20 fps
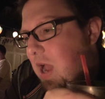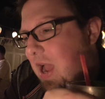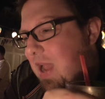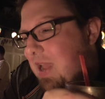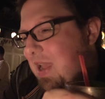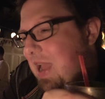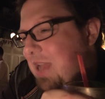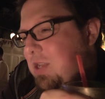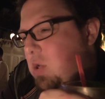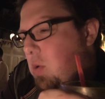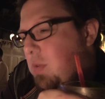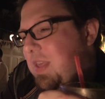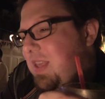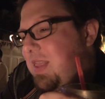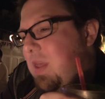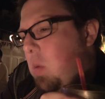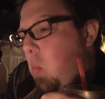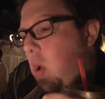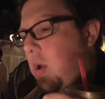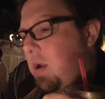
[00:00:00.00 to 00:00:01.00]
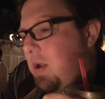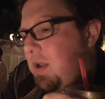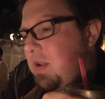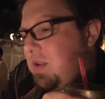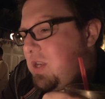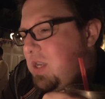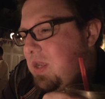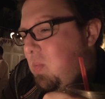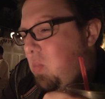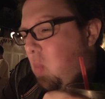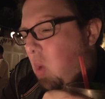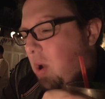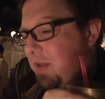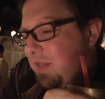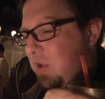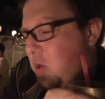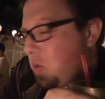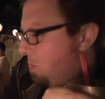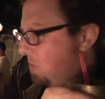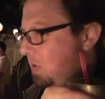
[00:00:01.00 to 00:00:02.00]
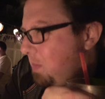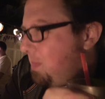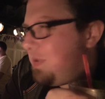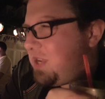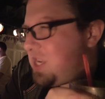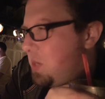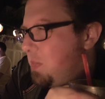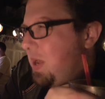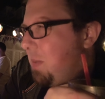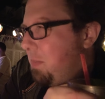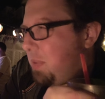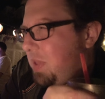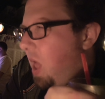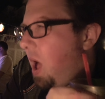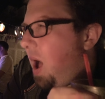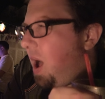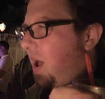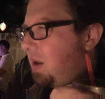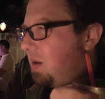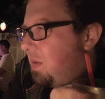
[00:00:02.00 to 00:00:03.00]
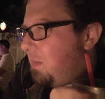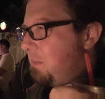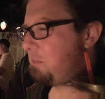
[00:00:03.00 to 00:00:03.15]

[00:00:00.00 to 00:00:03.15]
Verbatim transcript: I don't think they wanted there to be a plot.